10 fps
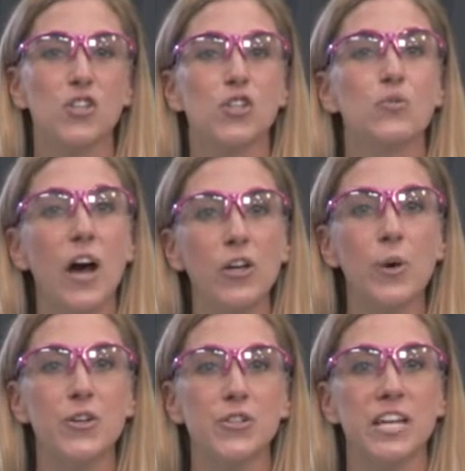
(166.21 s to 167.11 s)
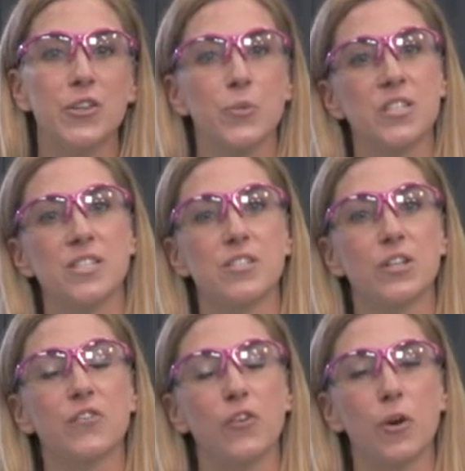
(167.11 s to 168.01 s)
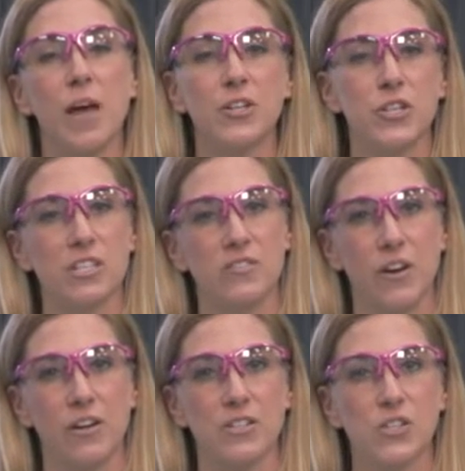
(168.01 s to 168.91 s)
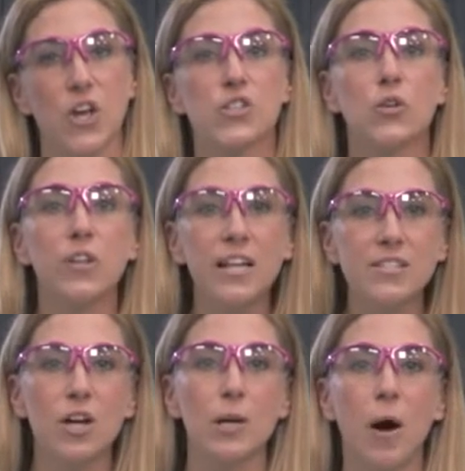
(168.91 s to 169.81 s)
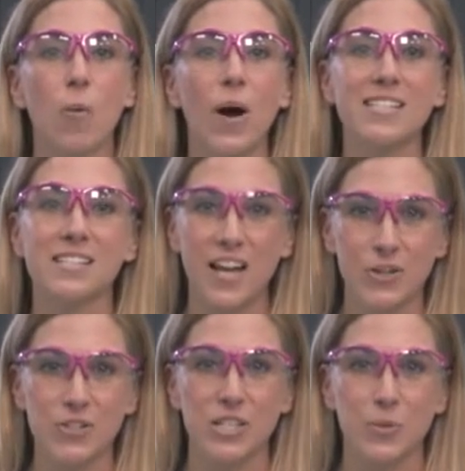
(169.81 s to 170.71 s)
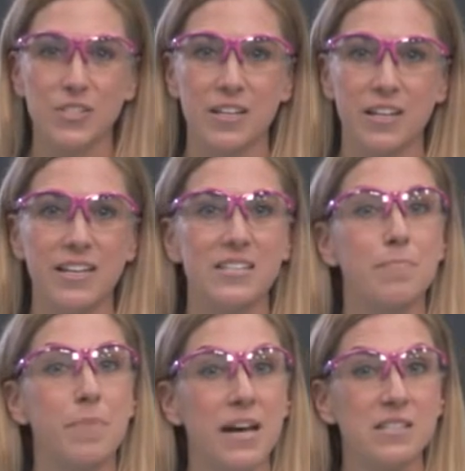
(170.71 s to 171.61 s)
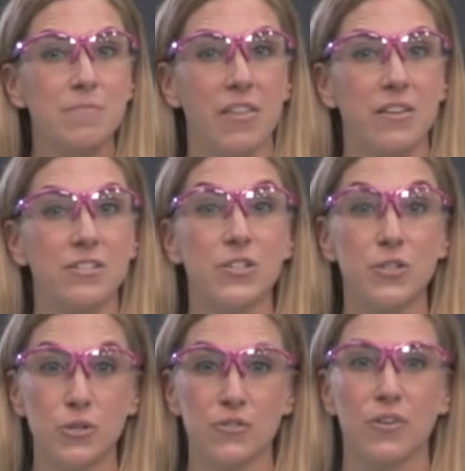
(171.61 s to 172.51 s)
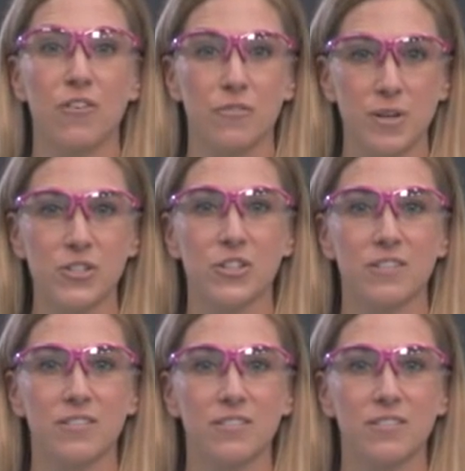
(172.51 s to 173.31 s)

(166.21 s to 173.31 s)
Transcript: So now you understand the reasons to confirm NGS variants. So let's talk about why Sanger sequencing is the best method to use for confirmation.